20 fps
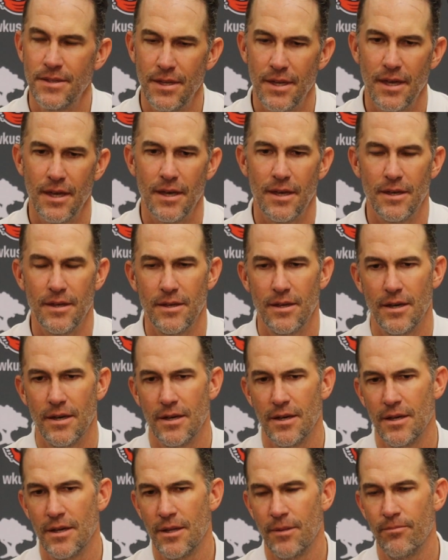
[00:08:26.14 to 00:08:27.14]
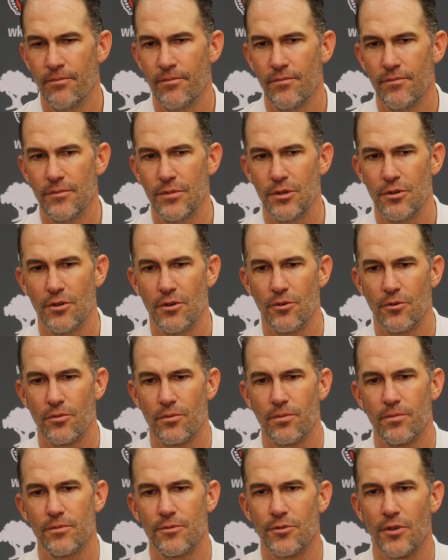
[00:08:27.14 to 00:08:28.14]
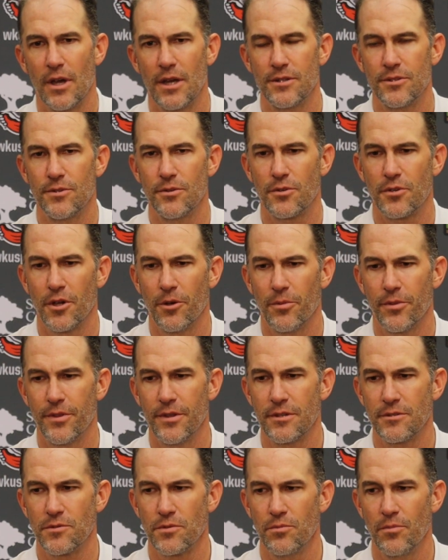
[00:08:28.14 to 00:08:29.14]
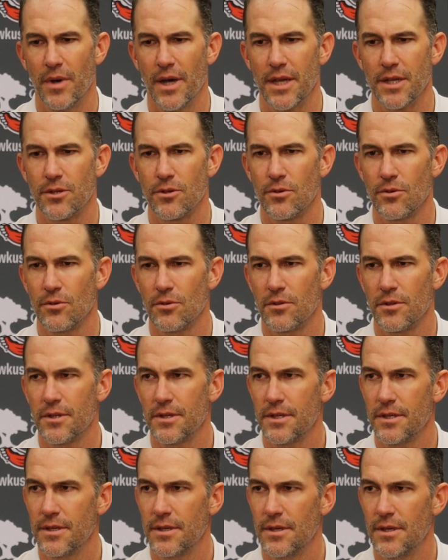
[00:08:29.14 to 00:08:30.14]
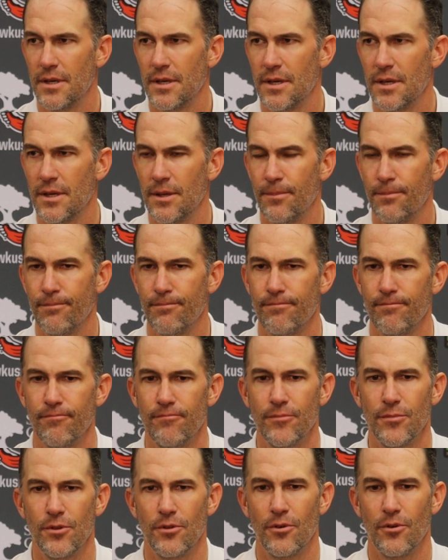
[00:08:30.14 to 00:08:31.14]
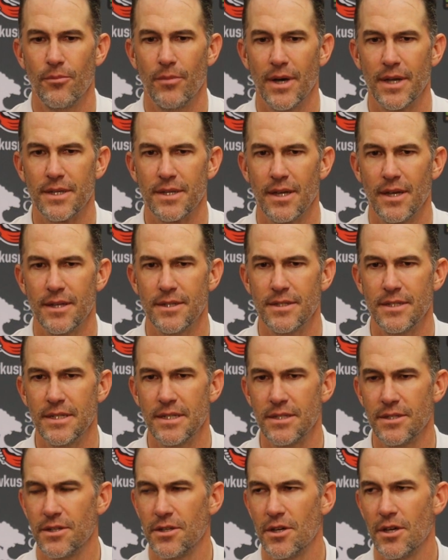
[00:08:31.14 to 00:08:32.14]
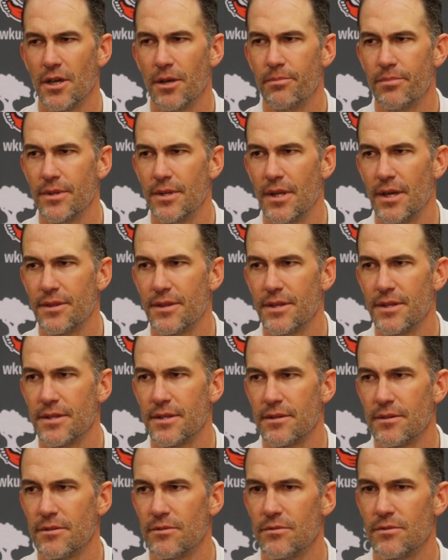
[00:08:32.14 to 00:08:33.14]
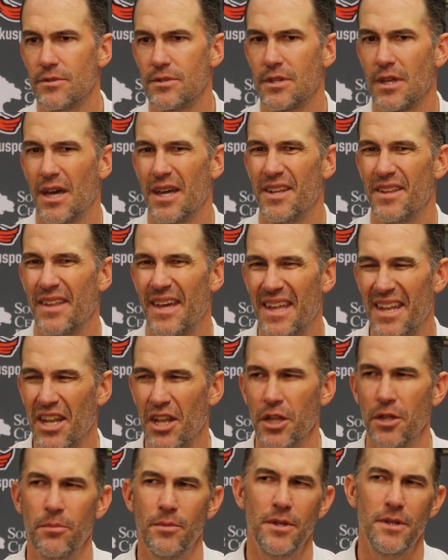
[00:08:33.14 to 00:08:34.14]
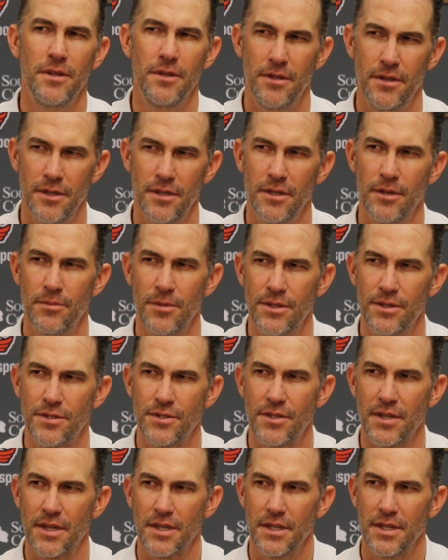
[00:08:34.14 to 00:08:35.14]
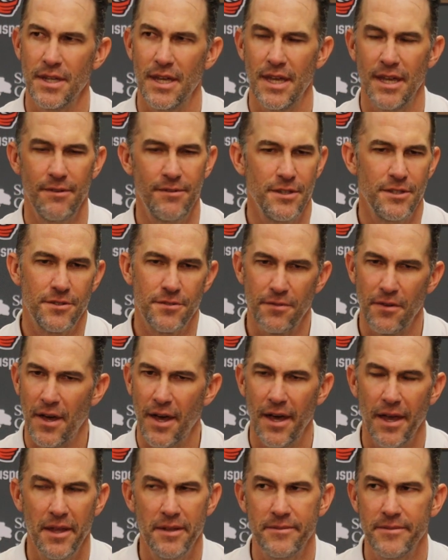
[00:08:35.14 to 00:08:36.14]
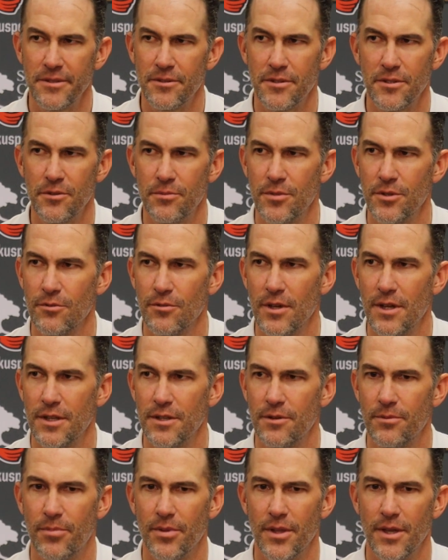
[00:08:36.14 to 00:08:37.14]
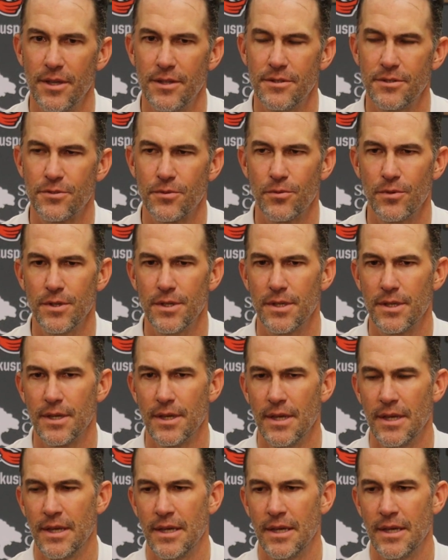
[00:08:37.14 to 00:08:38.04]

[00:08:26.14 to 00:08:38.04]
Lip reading: Yeah, you know, tried to do a couple things with Mike early. You know, Mike got dinged up, and I think kind of that limited him in the second half. He's fine. He'll be ready to play this week.